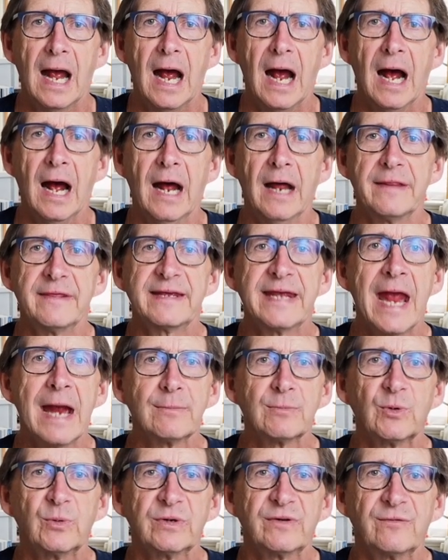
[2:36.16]
uh, the
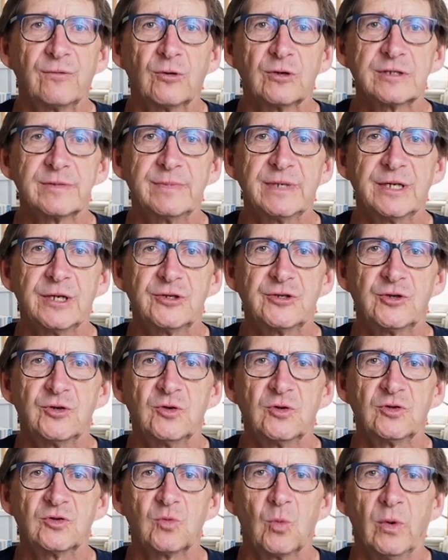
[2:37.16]
camera would force me to
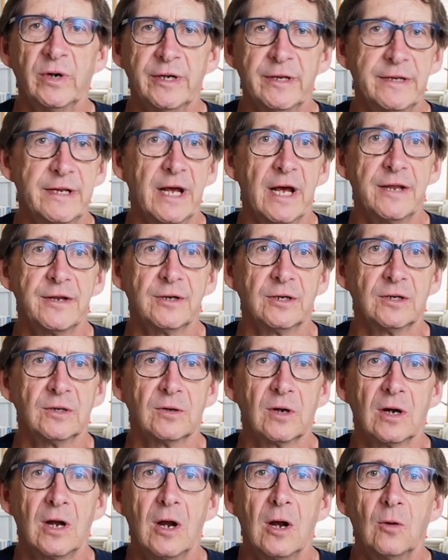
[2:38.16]
choose one or the
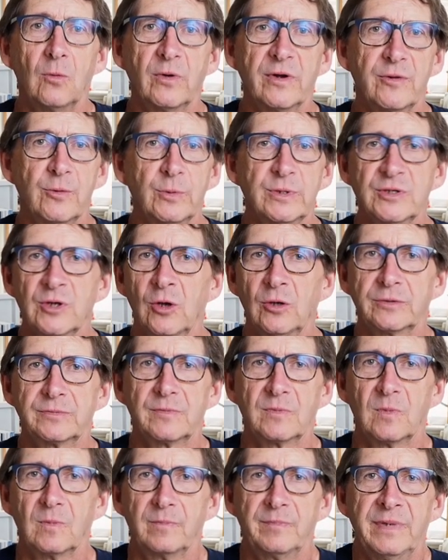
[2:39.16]
other, with the result
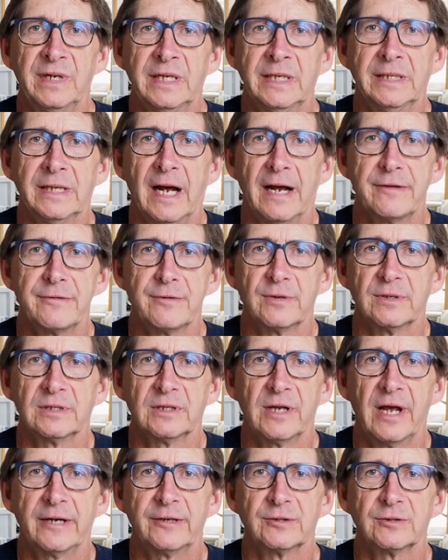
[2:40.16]
being either a
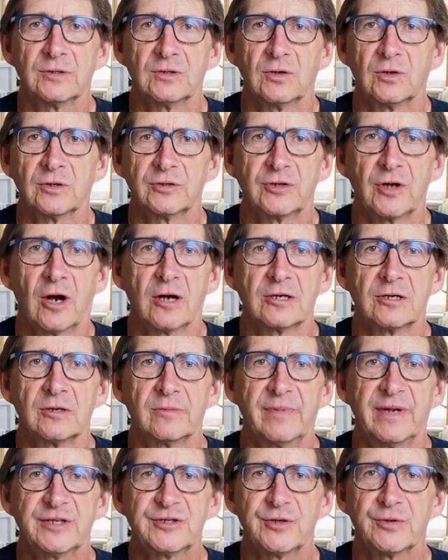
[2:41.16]
lighter or
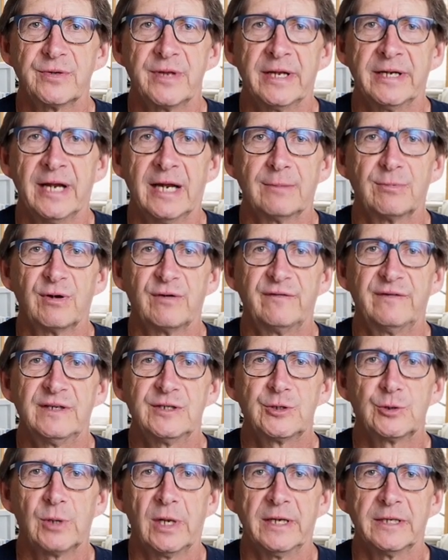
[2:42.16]
darker picture than I previsualized.
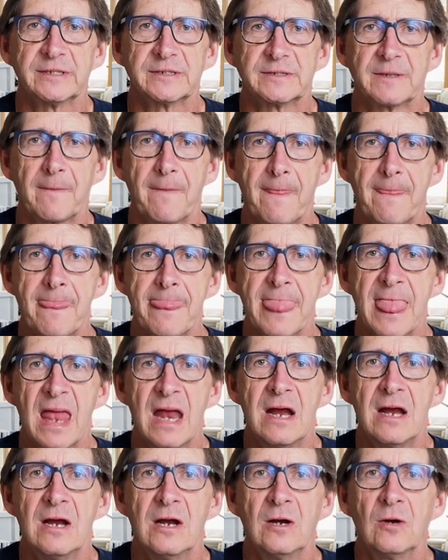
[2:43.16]
visualized
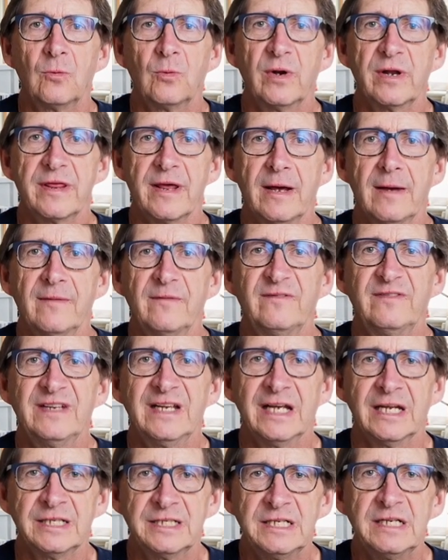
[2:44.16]
with a
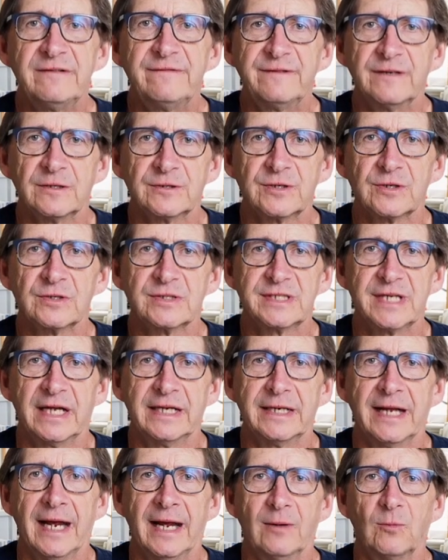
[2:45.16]
VND filter
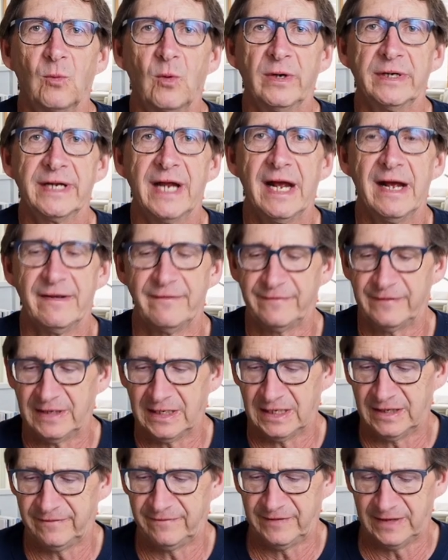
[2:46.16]
set at 1 half
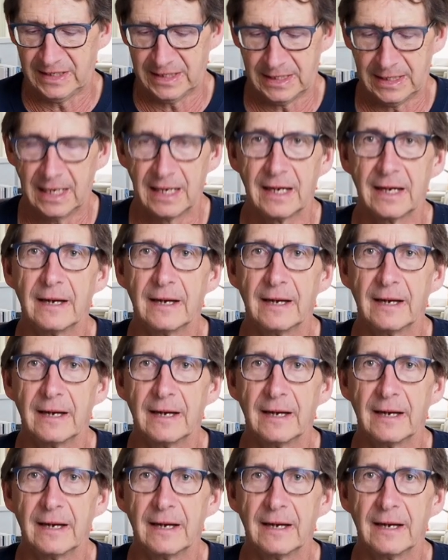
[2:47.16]
EV